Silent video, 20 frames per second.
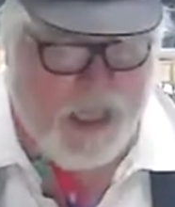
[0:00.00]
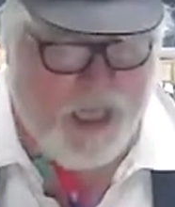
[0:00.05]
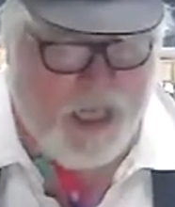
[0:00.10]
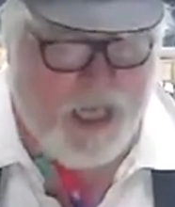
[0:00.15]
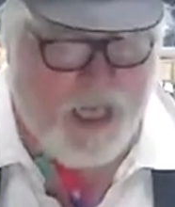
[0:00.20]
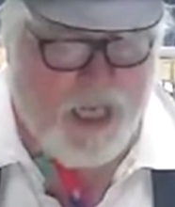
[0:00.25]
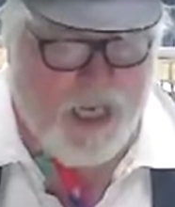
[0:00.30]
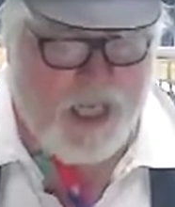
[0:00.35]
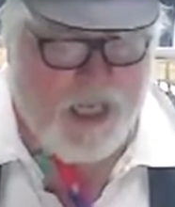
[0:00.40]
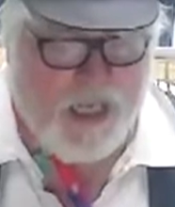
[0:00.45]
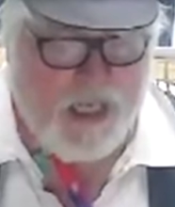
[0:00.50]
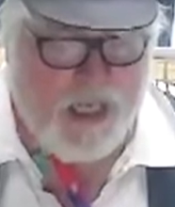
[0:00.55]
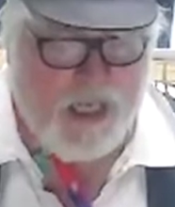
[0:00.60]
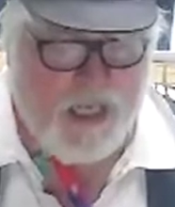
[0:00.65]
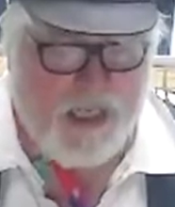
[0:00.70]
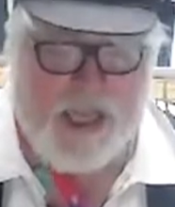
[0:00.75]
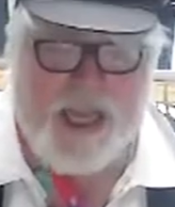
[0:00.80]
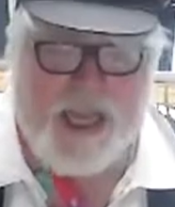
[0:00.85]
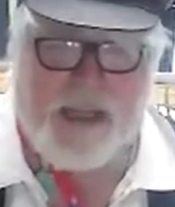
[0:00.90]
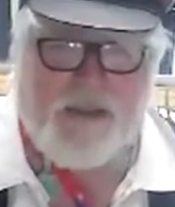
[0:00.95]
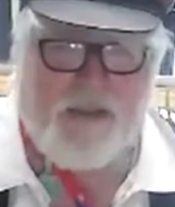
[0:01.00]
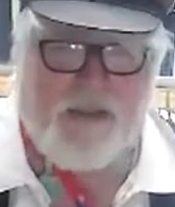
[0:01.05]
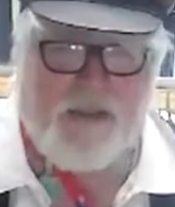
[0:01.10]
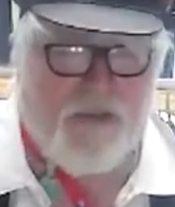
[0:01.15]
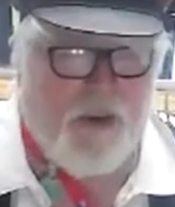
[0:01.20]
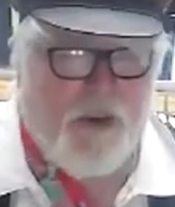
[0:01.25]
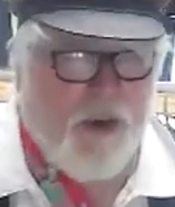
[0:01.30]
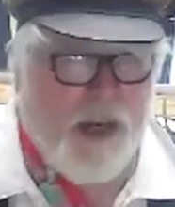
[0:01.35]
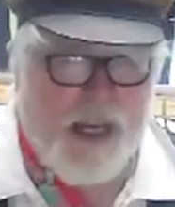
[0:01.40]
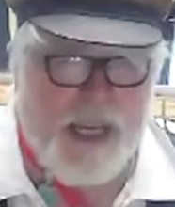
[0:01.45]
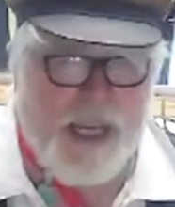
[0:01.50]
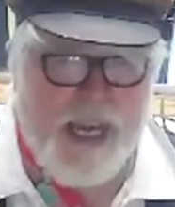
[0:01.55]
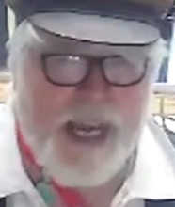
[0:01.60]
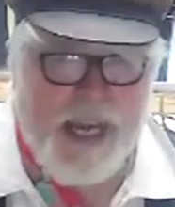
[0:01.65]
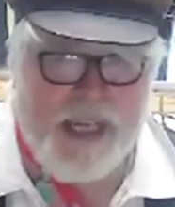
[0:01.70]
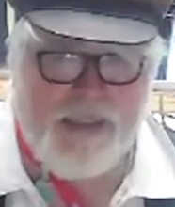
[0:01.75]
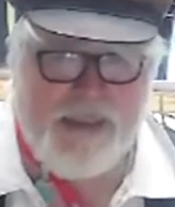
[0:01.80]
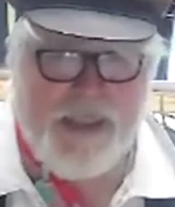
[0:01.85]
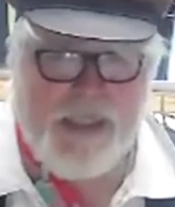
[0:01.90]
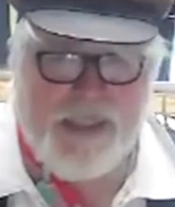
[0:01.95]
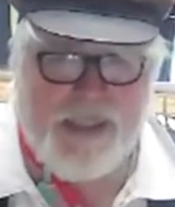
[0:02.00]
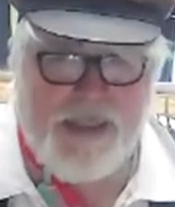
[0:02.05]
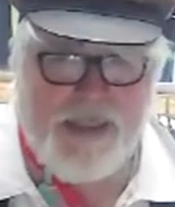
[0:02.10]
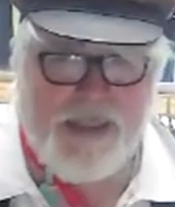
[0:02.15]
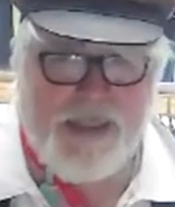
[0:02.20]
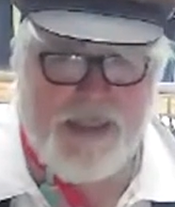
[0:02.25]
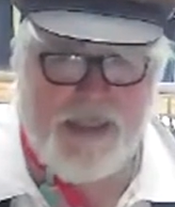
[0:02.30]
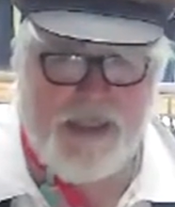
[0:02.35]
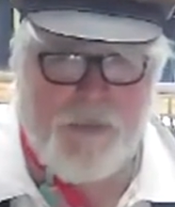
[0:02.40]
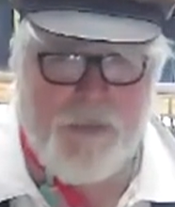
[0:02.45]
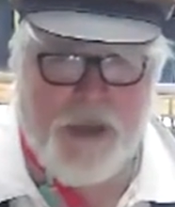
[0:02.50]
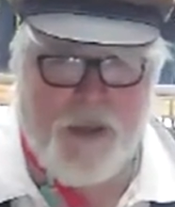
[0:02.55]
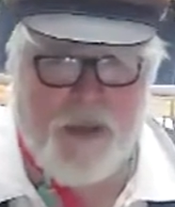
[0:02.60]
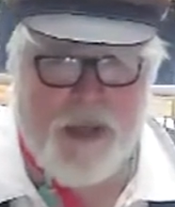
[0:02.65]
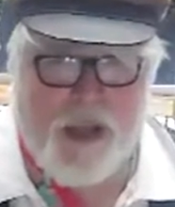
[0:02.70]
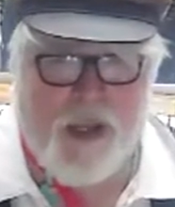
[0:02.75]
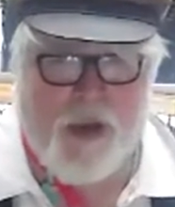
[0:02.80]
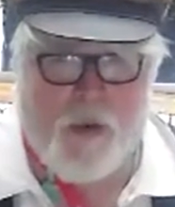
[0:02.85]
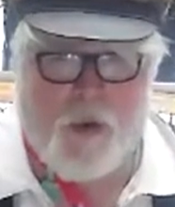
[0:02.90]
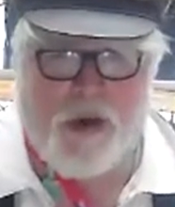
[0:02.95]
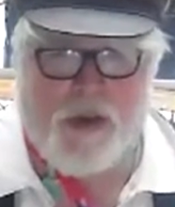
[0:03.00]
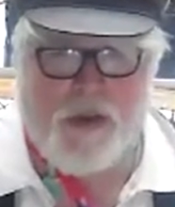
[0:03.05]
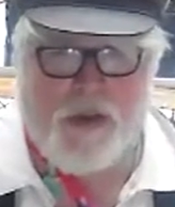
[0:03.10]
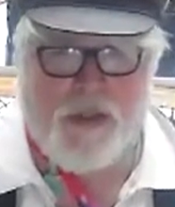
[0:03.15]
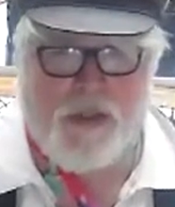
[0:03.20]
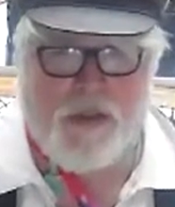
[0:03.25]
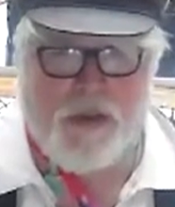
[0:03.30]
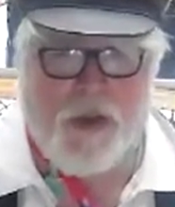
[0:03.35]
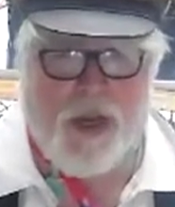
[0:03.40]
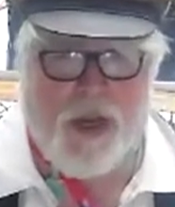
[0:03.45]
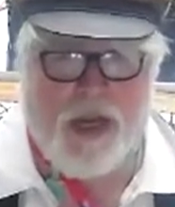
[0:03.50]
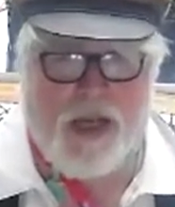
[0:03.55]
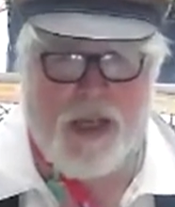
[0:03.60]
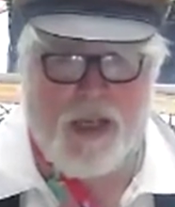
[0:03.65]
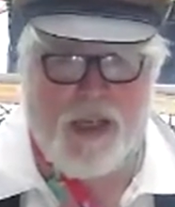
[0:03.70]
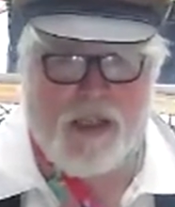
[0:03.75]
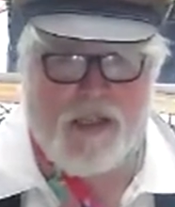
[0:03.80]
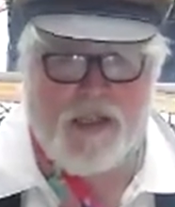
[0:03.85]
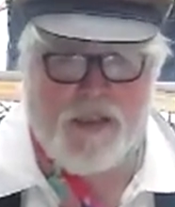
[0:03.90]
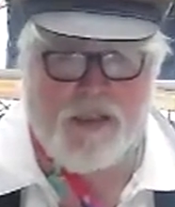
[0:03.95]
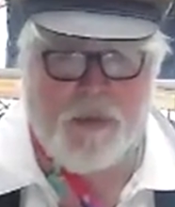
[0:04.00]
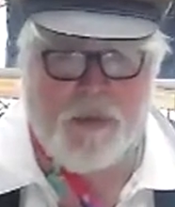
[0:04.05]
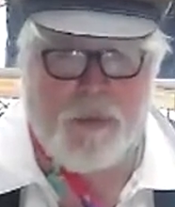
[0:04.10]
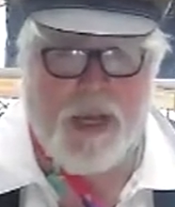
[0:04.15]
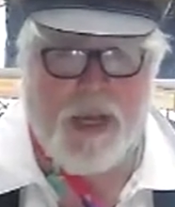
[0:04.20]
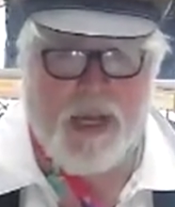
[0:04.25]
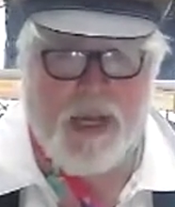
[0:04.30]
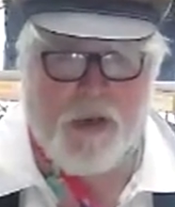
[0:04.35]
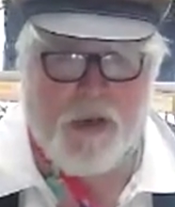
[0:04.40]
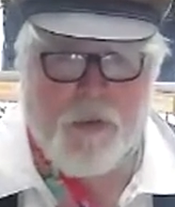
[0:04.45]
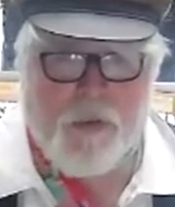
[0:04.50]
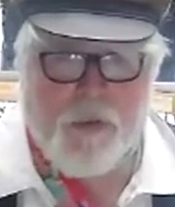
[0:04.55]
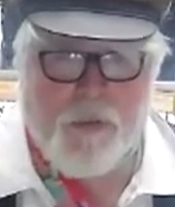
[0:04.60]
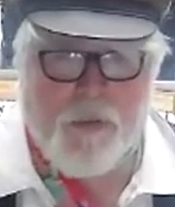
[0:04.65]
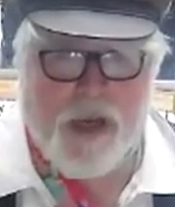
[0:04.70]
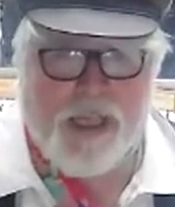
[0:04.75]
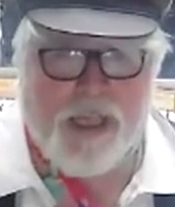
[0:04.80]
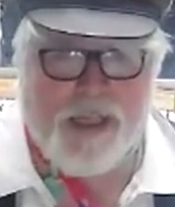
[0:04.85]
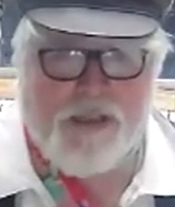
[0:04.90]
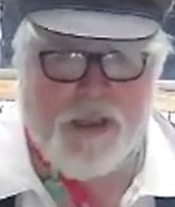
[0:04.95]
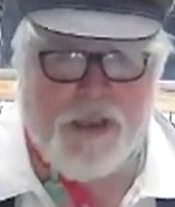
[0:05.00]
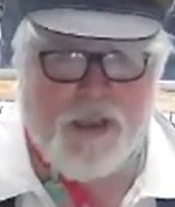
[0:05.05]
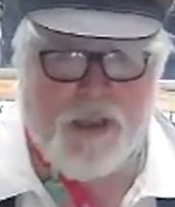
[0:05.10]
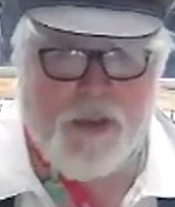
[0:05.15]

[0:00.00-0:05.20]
It has a very nasty smell. Worked great on spider mites though,